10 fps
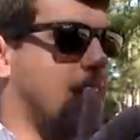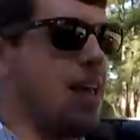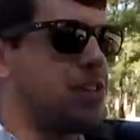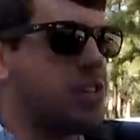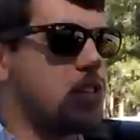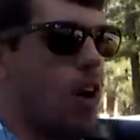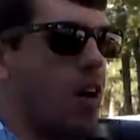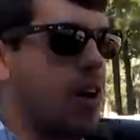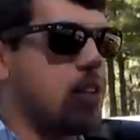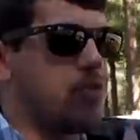It's just,
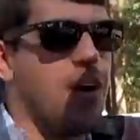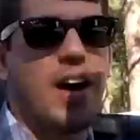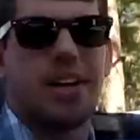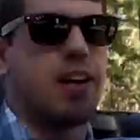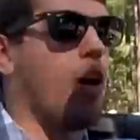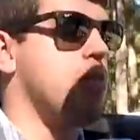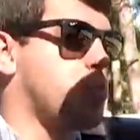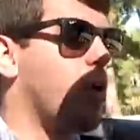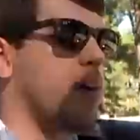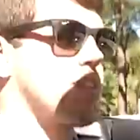it's fun, and it always
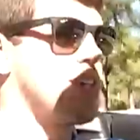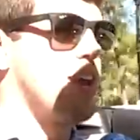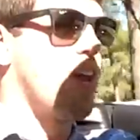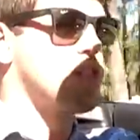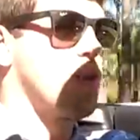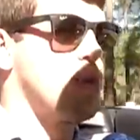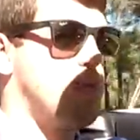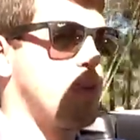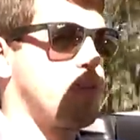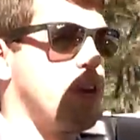works. And also when you
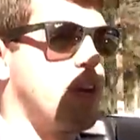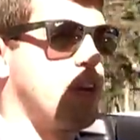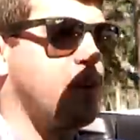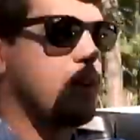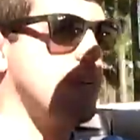put your foot in it,